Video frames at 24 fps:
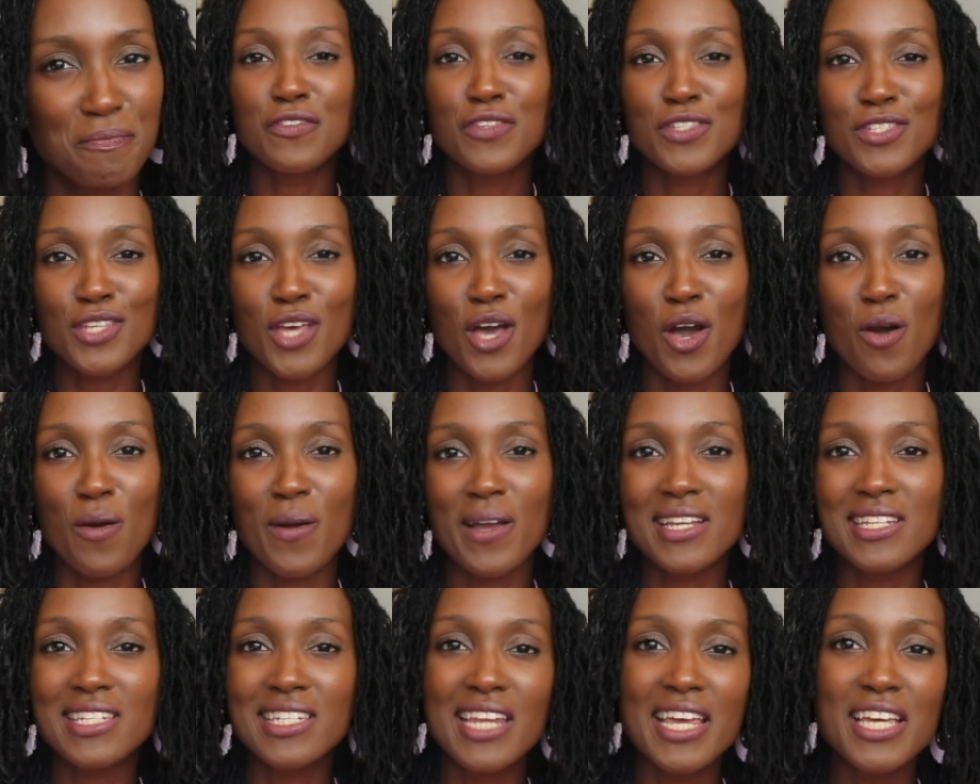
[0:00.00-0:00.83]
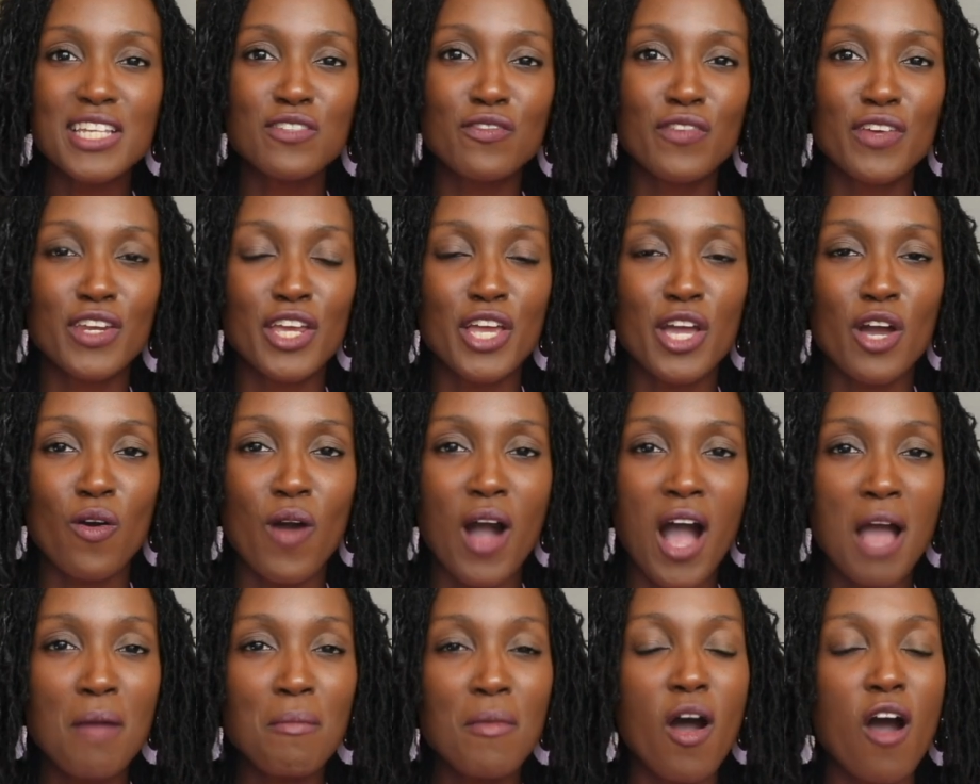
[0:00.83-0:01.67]
If so, in today's
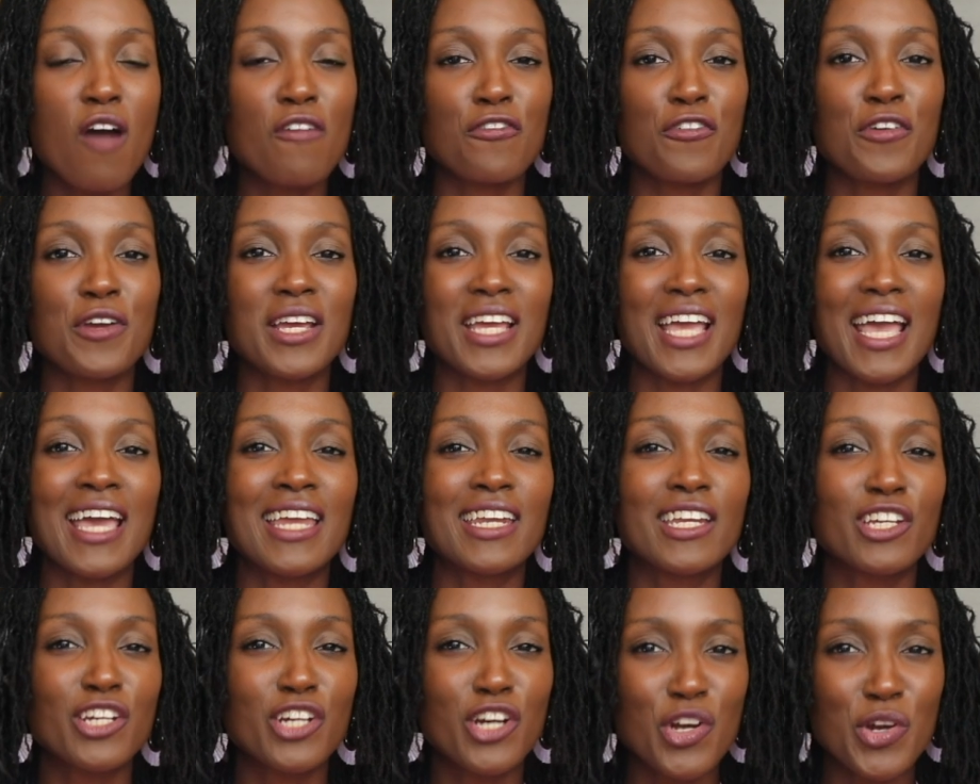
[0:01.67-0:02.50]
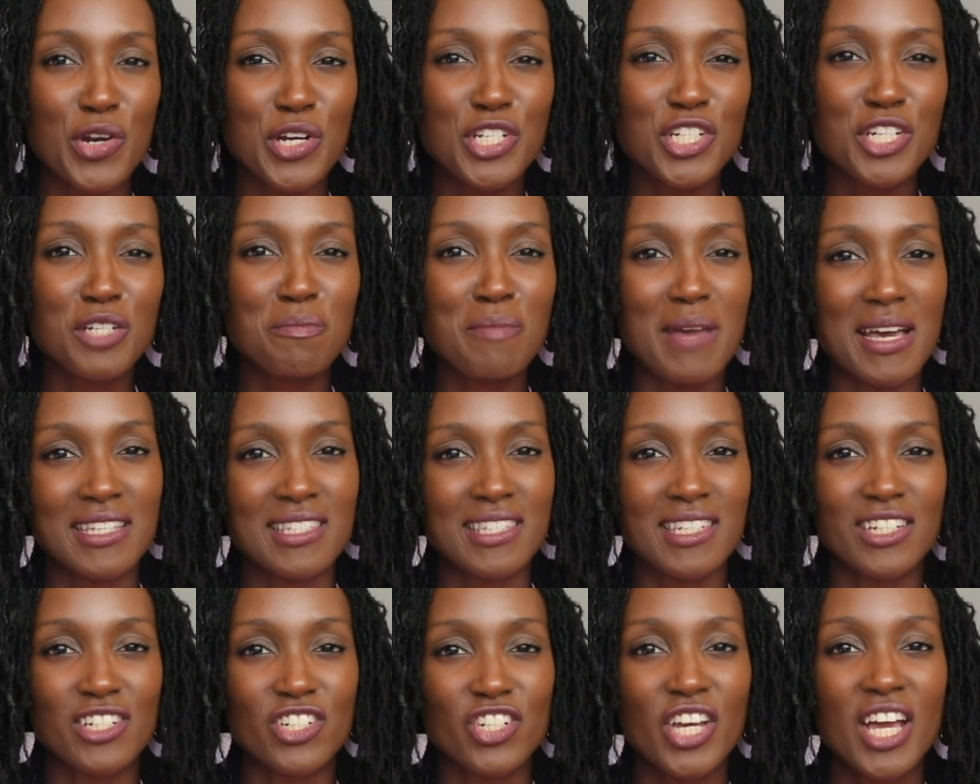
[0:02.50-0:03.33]
video, I'm offering an encouraging
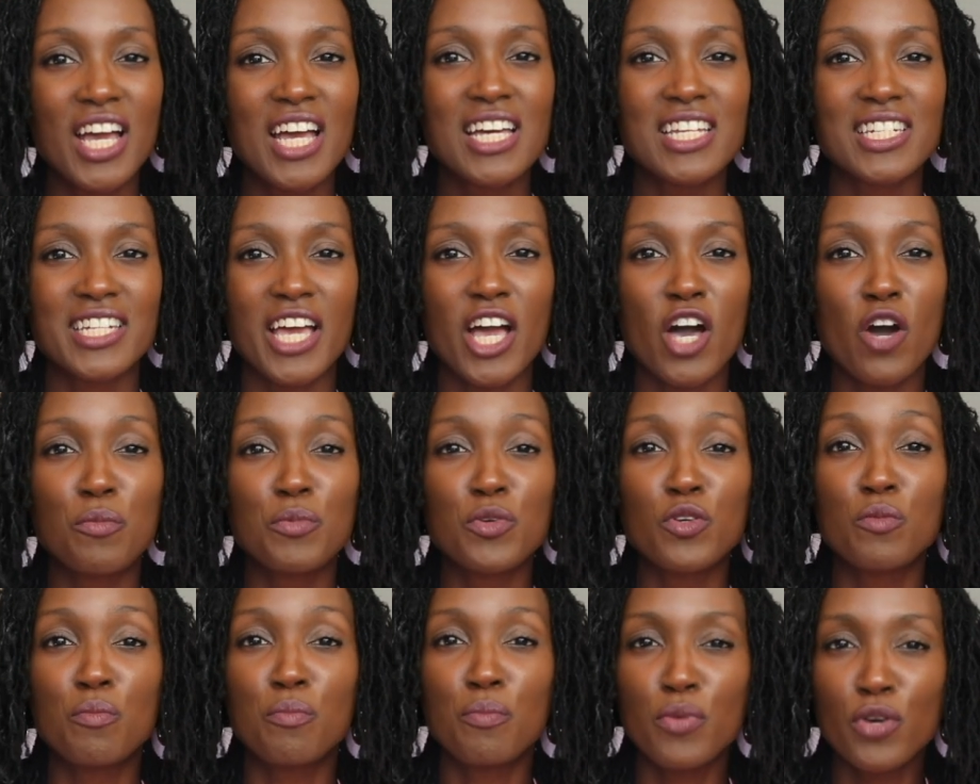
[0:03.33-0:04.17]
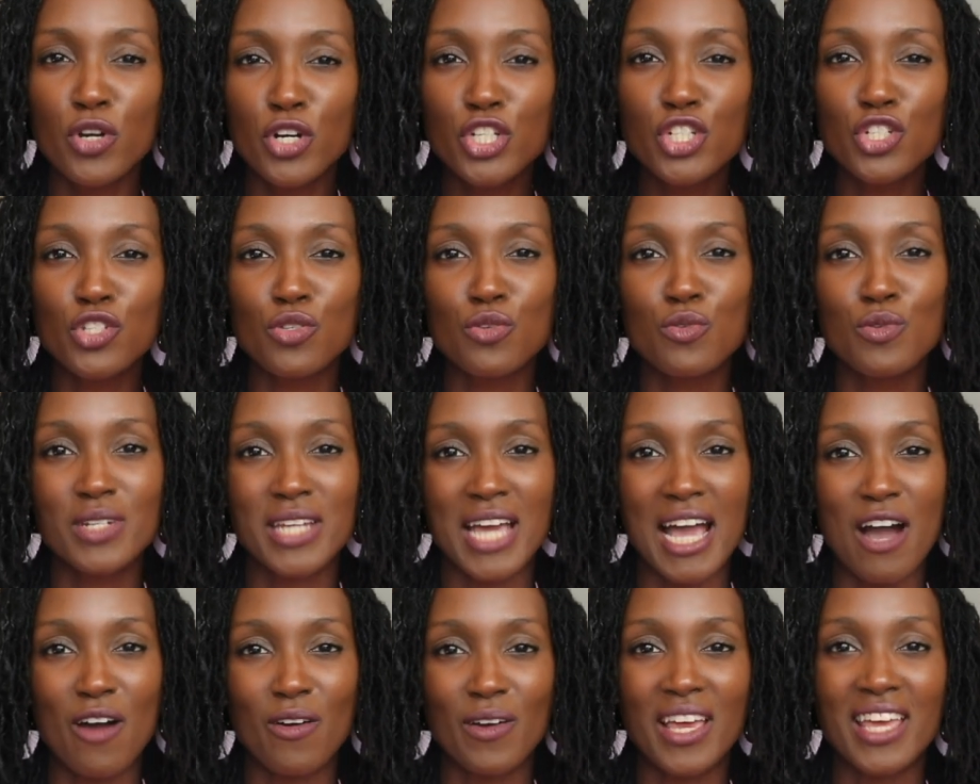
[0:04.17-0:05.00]
message to help you push through
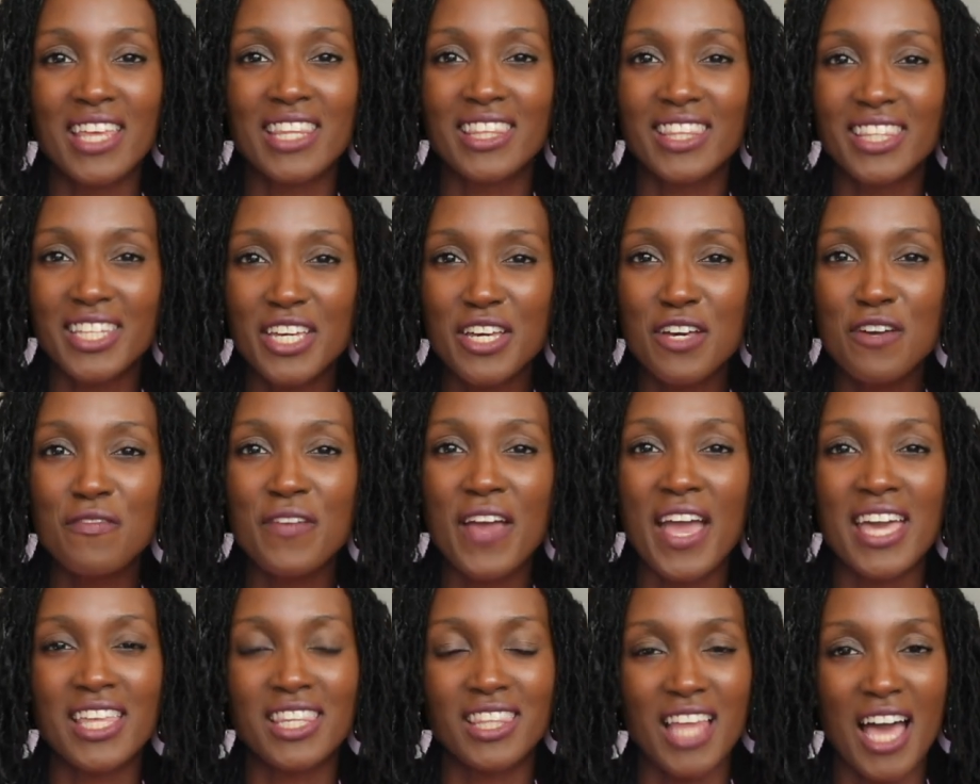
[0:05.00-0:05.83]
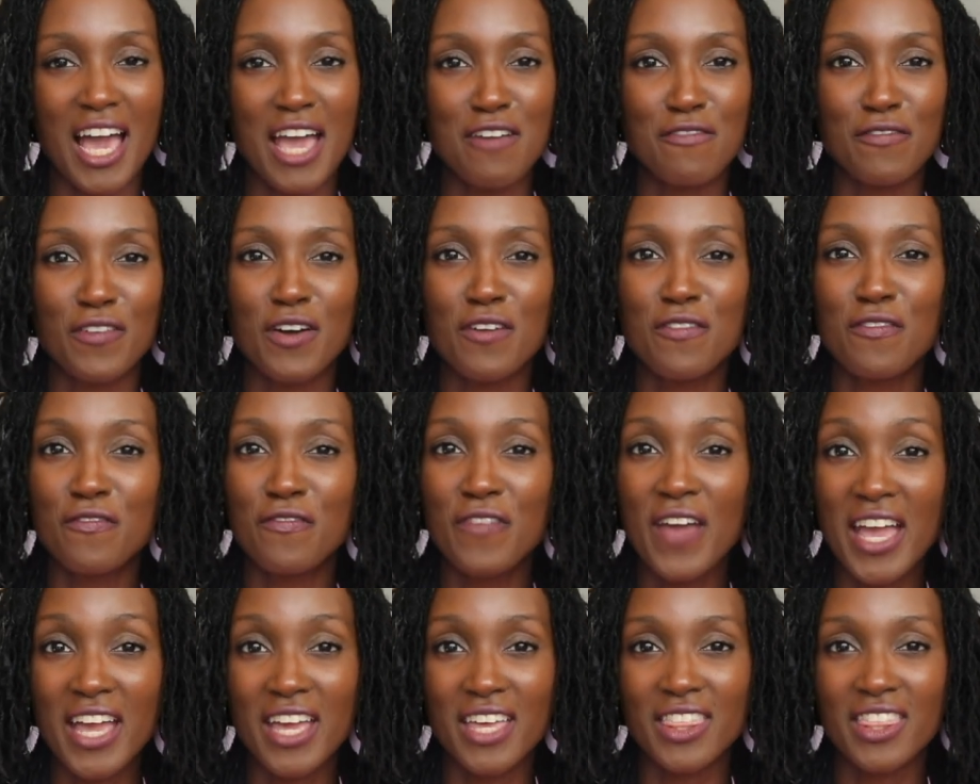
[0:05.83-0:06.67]
doubt and live a life of
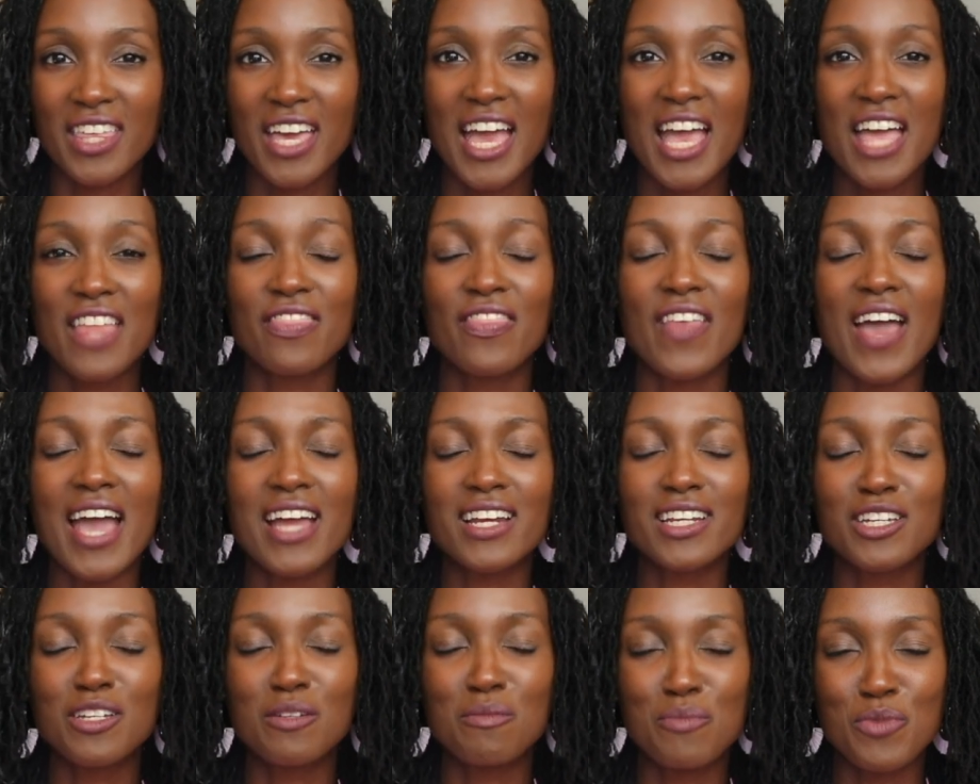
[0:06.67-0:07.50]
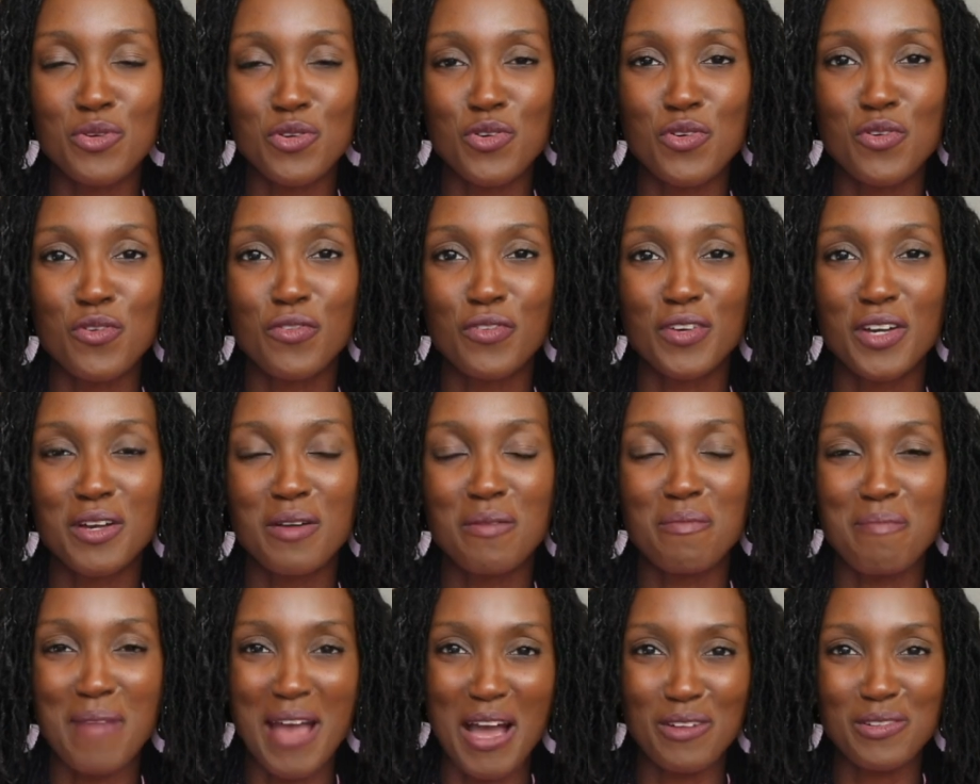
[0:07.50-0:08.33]
faith that can move
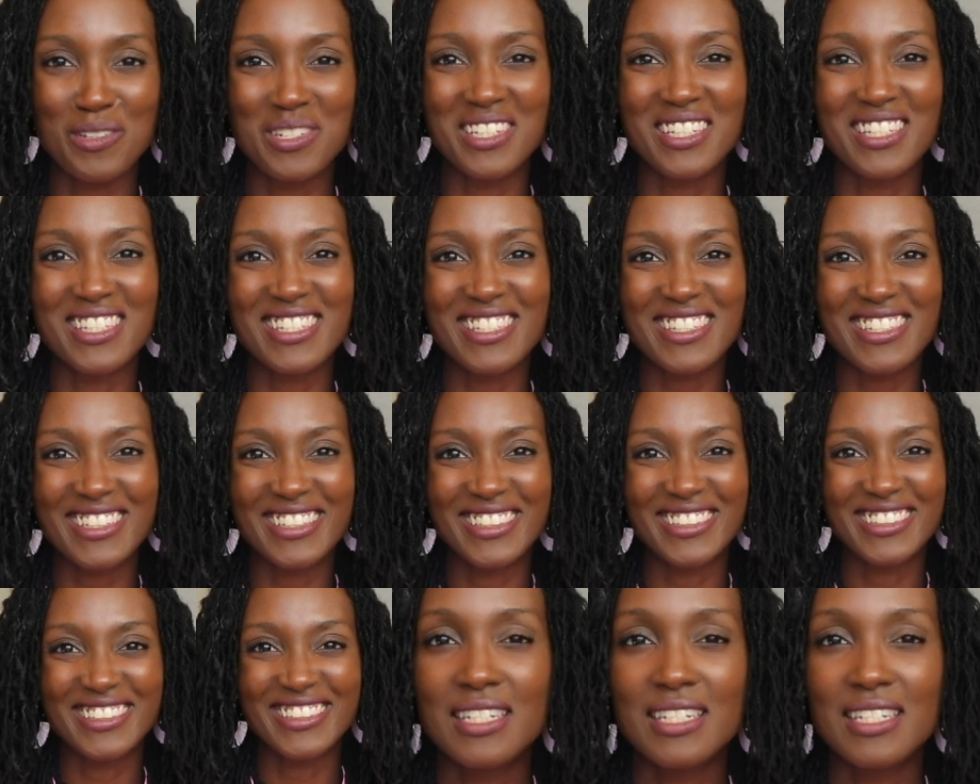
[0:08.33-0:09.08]
mountains.